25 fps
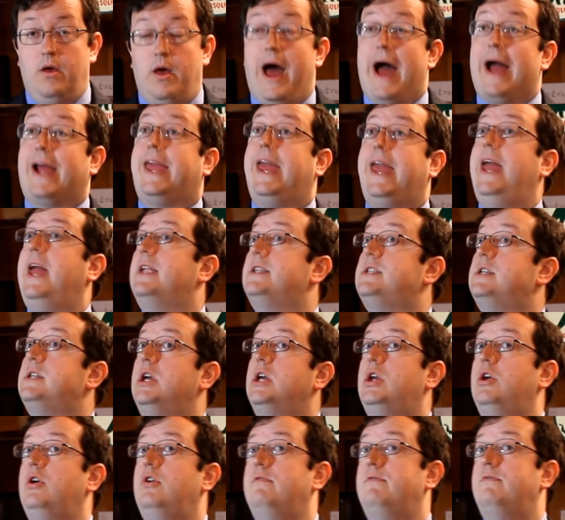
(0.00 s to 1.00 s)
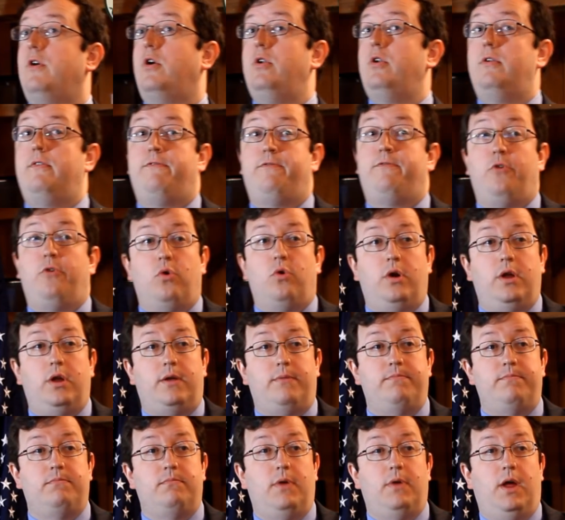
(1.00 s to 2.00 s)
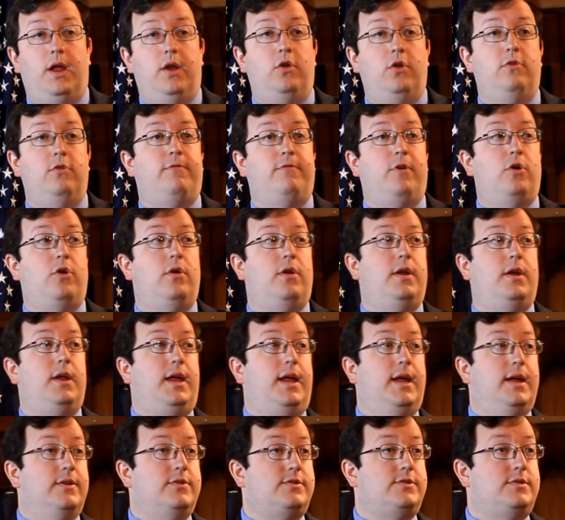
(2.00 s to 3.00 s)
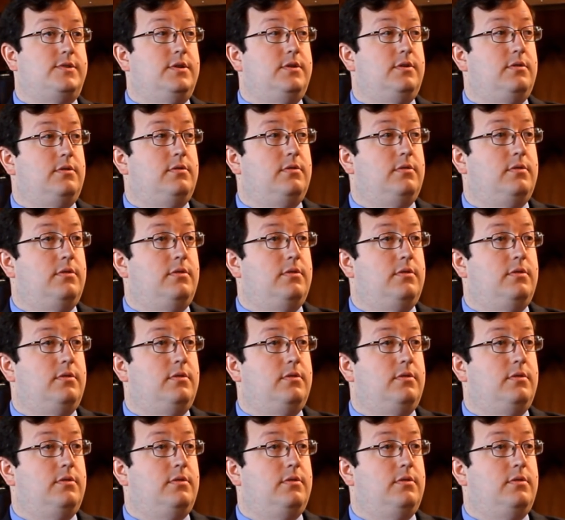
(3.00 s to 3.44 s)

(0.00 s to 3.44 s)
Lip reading: I can't tell you who voted for it and who voted against it.